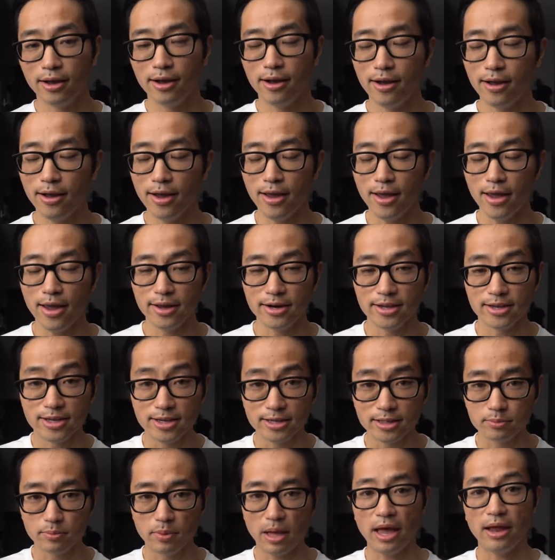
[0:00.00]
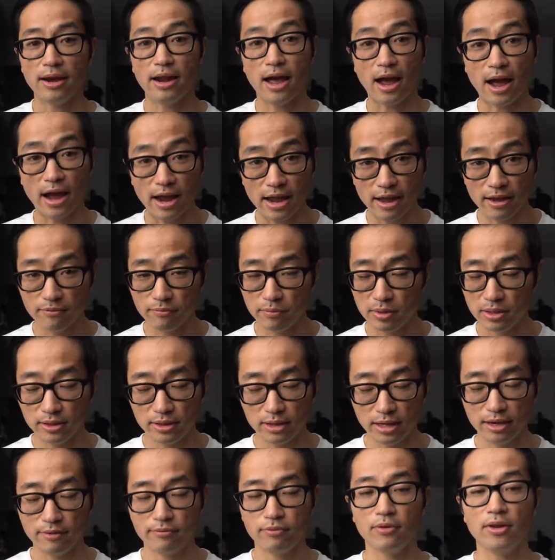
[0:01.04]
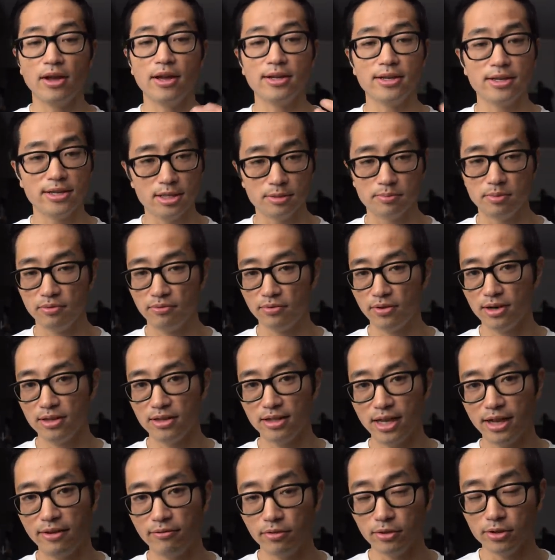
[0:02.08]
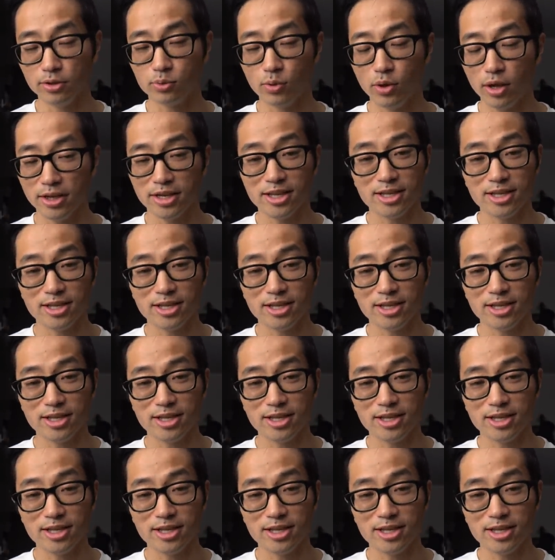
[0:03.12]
and I have been thankful, and he's been very thankful as well.